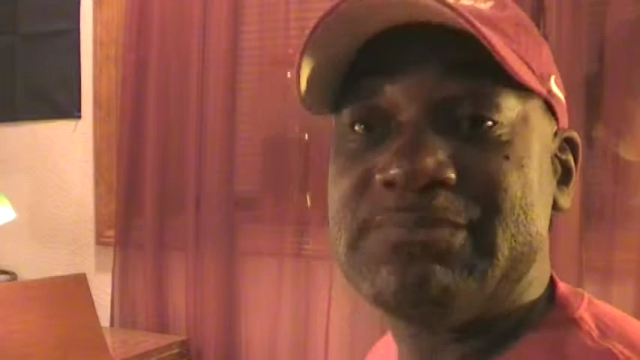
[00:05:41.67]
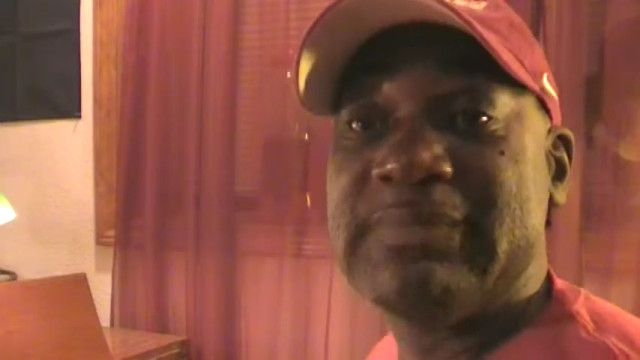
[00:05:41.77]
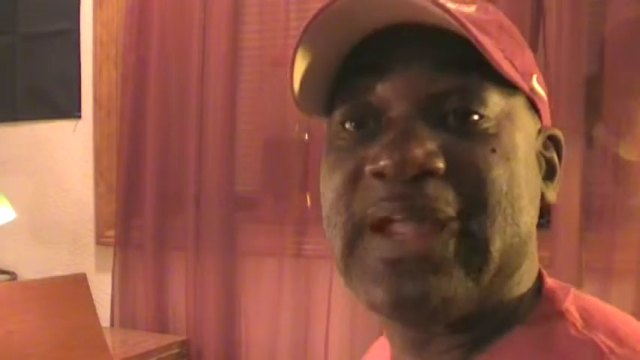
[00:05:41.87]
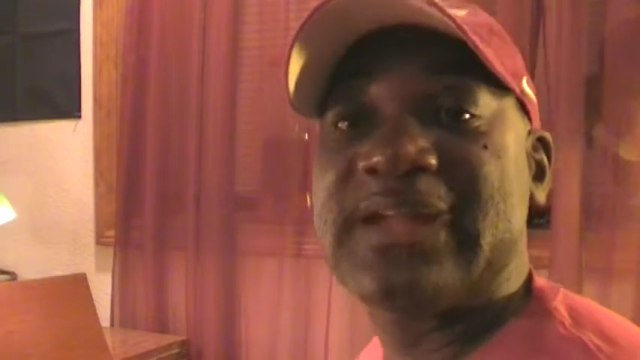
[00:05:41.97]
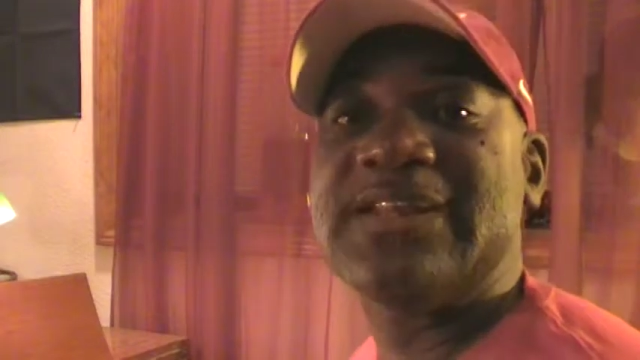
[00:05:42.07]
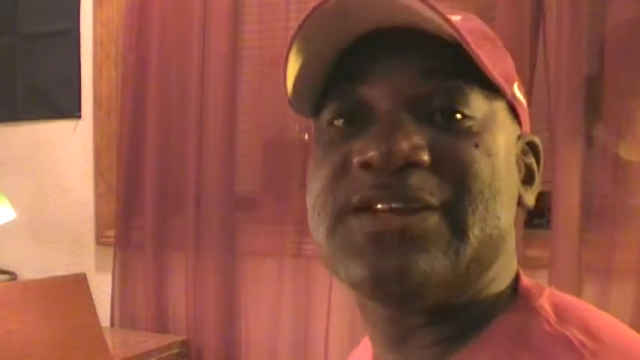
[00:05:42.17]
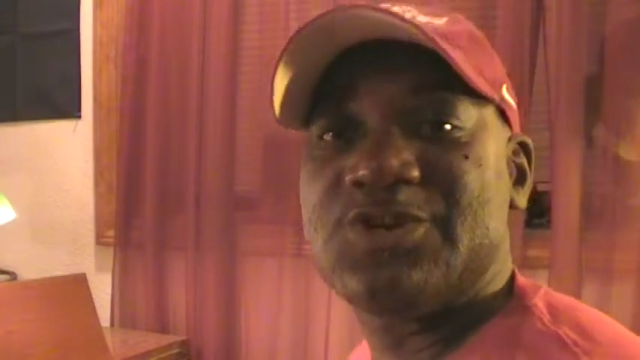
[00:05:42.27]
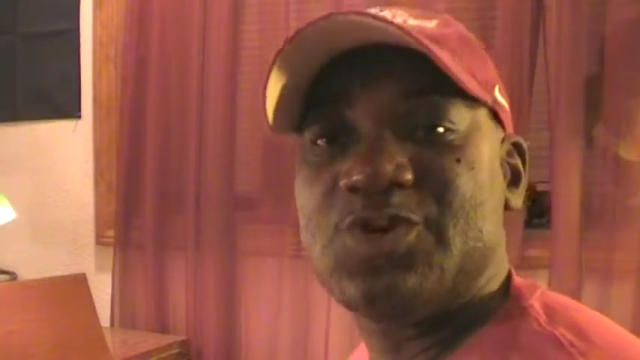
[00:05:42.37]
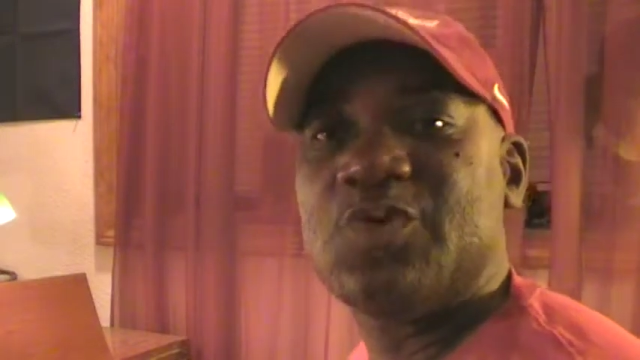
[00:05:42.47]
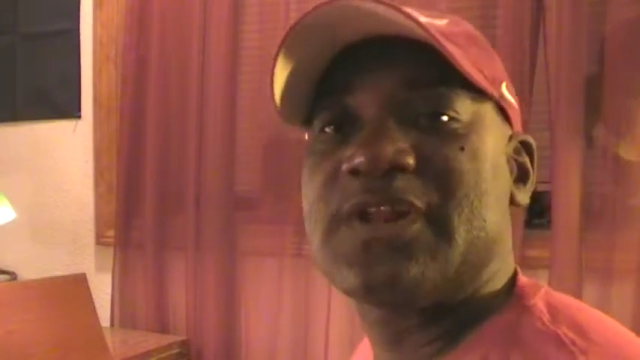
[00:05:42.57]
making it
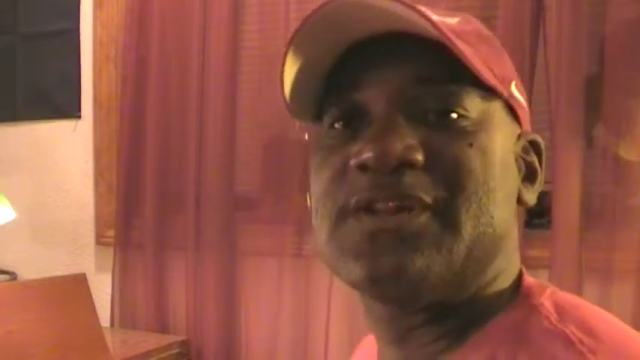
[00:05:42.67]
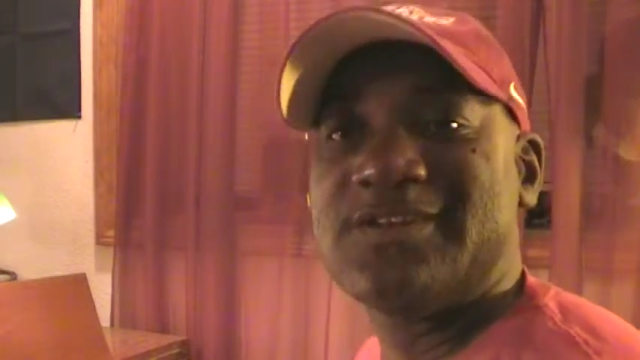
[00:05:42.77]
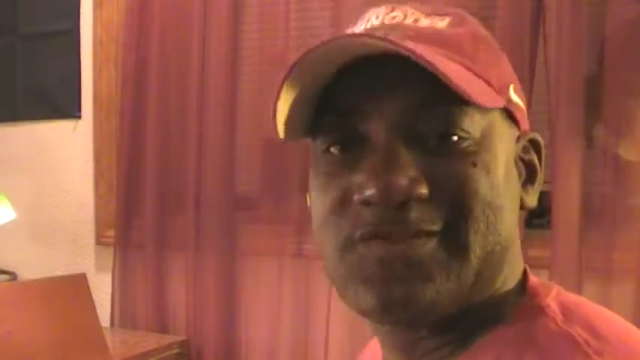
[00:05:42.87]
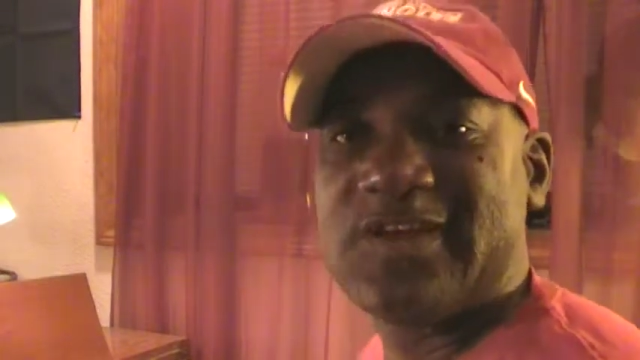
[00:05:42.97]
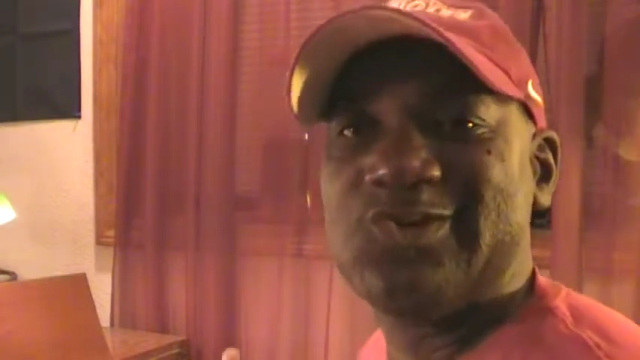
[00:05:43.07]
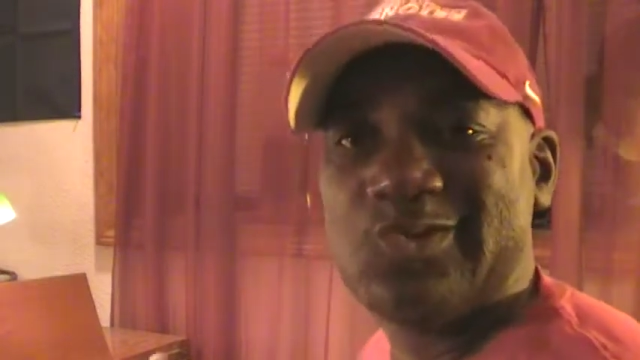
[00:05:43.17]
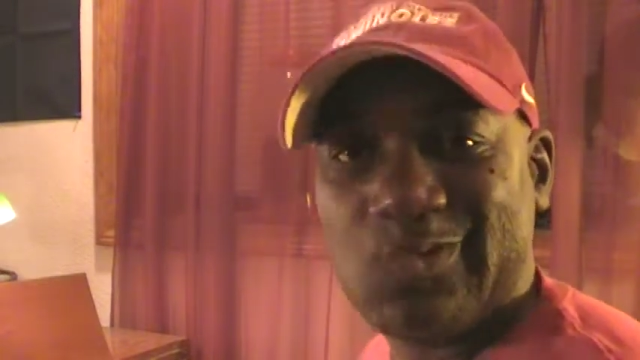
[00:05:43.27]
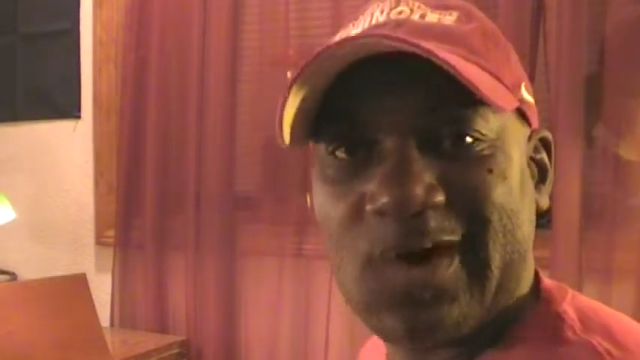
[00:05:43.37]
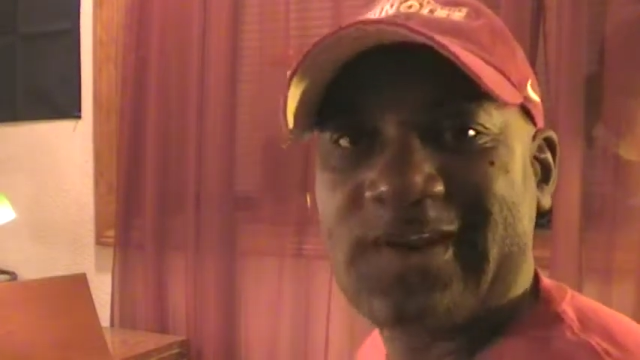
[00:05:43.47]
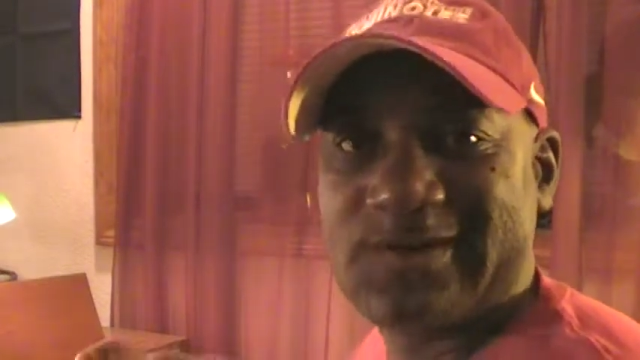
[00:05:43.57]
do what it is that you
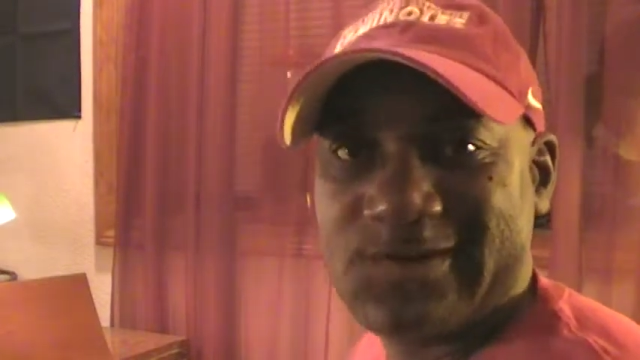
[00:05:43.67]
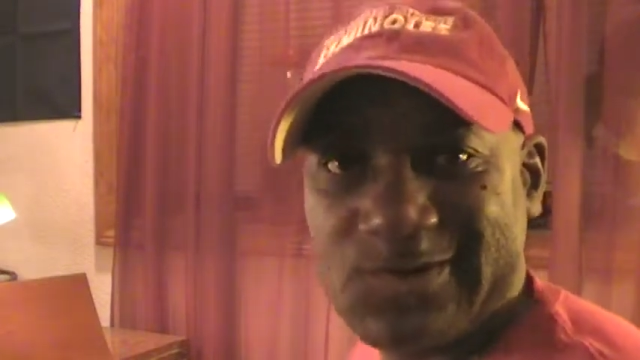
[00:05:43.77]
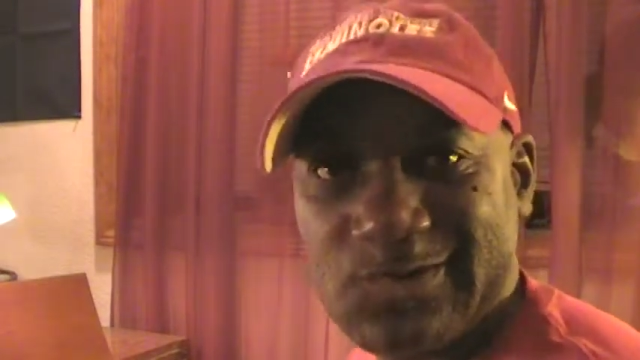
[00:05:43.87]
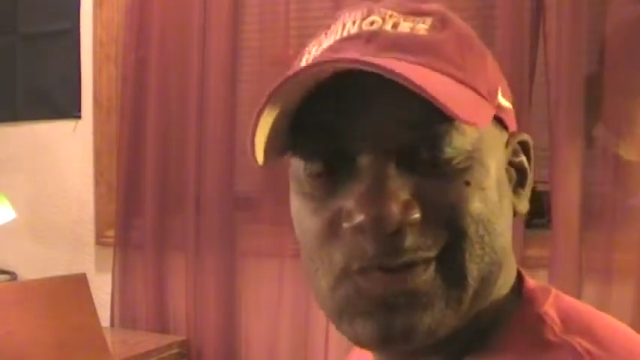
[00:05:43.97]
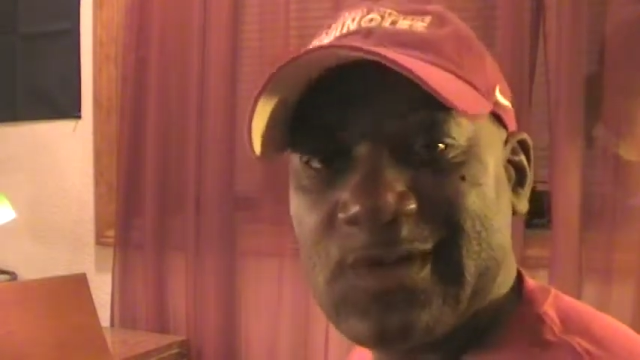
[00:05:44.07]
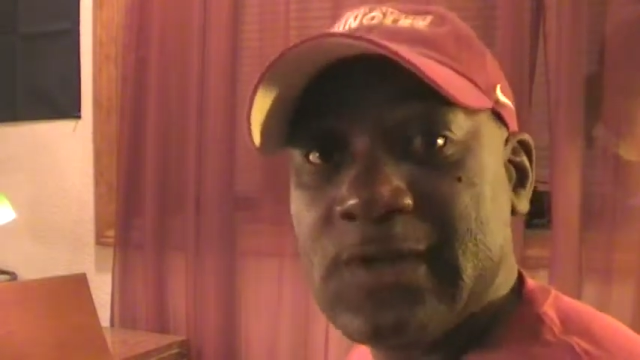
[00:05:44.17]
want it to do.